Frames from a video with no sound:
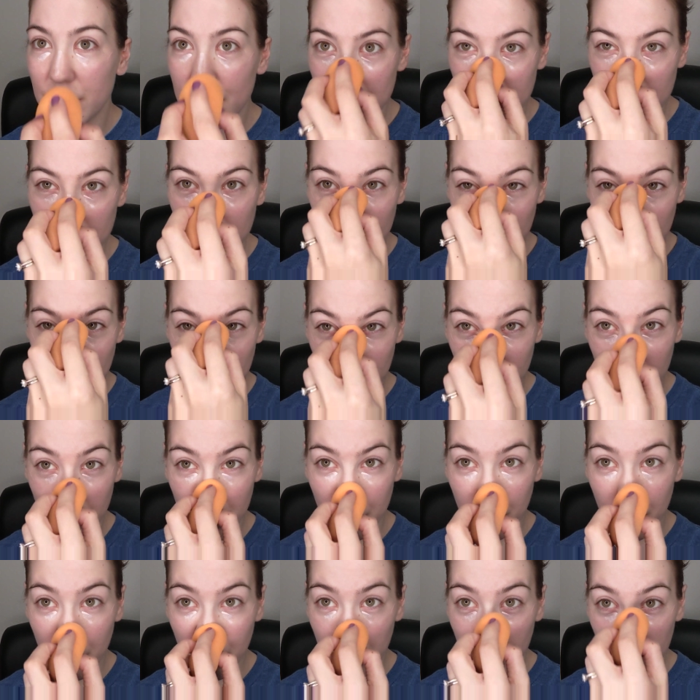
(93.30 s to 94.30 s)

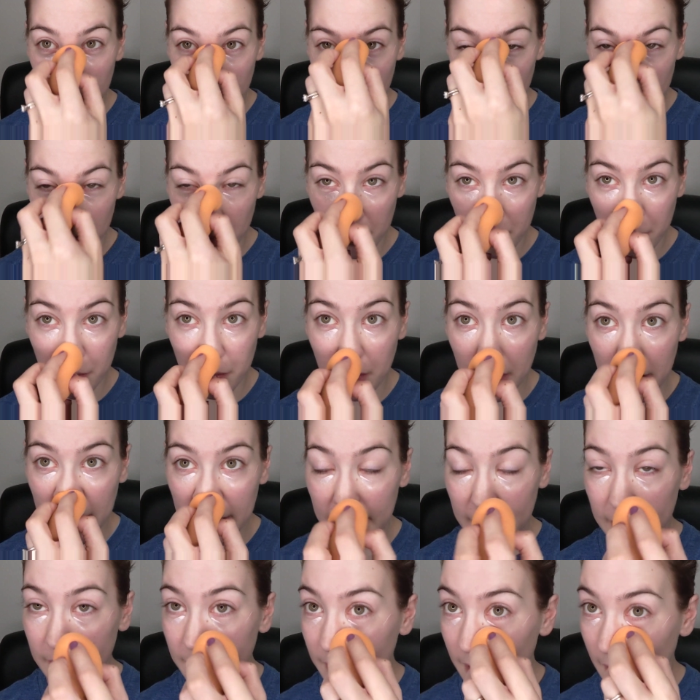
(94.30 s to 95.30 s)
to
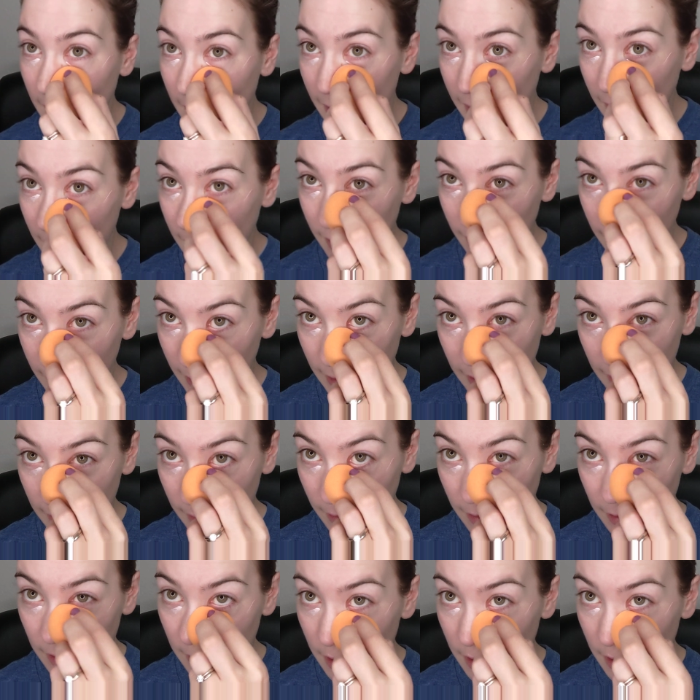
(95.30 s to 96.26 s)
brighten that area,